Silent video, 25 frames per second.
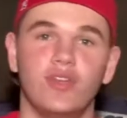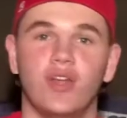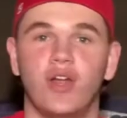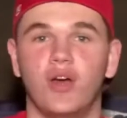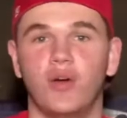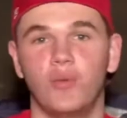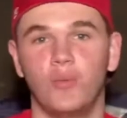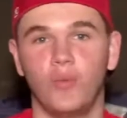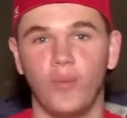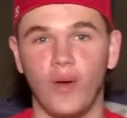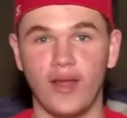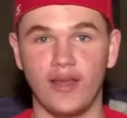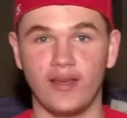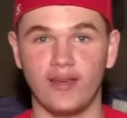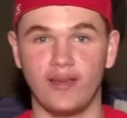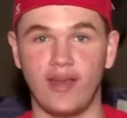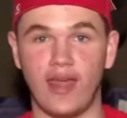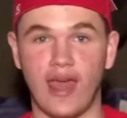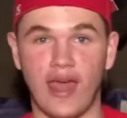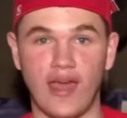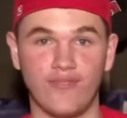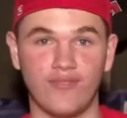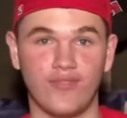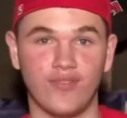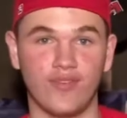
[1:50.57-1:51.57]

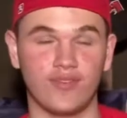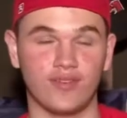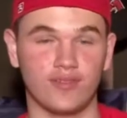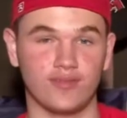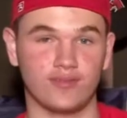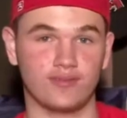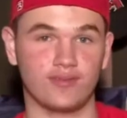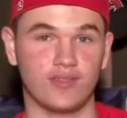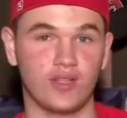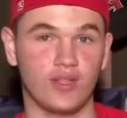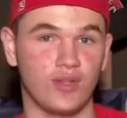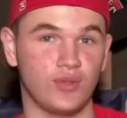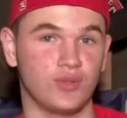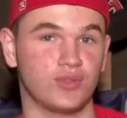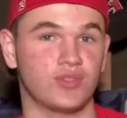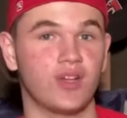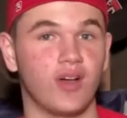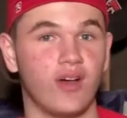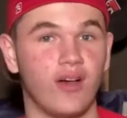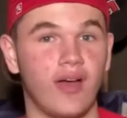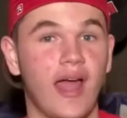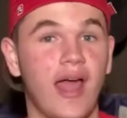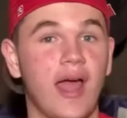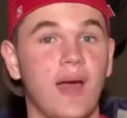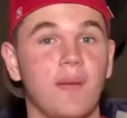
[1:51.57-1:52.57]
whenever a close
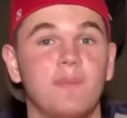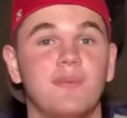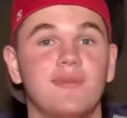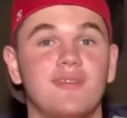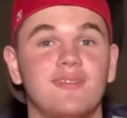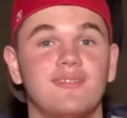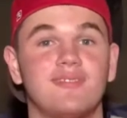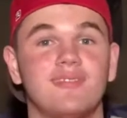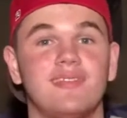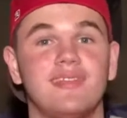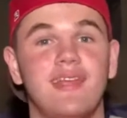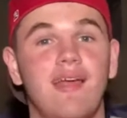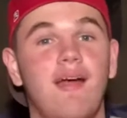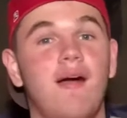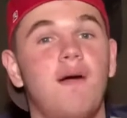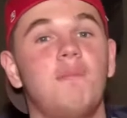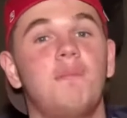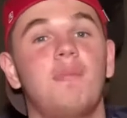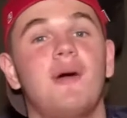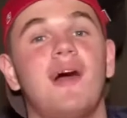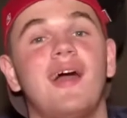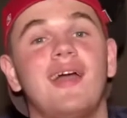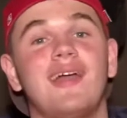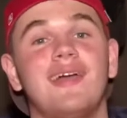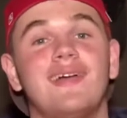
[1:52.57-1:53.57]
call happens, the
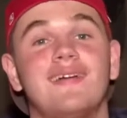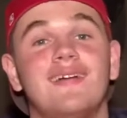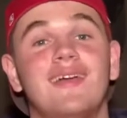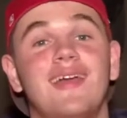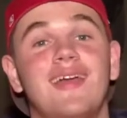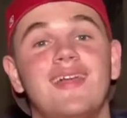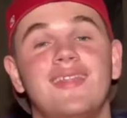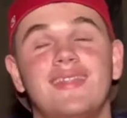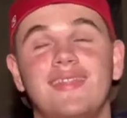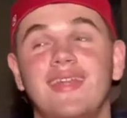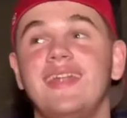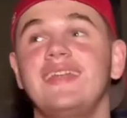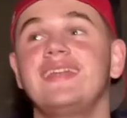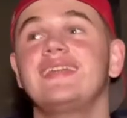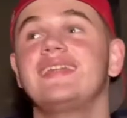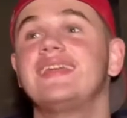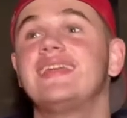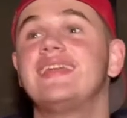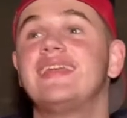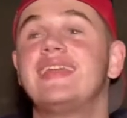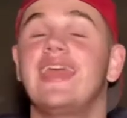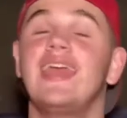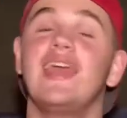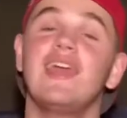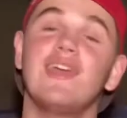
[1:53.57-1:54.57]
umpire then
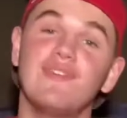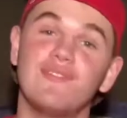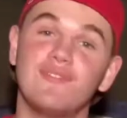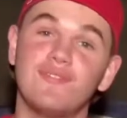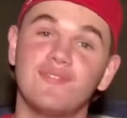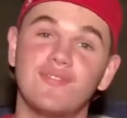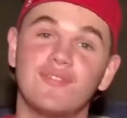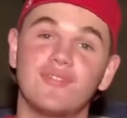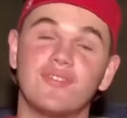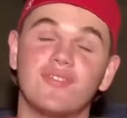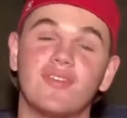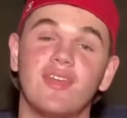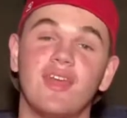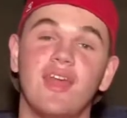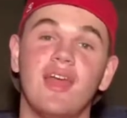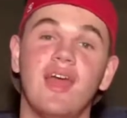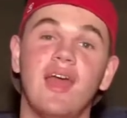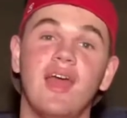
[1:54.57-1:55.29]
gives,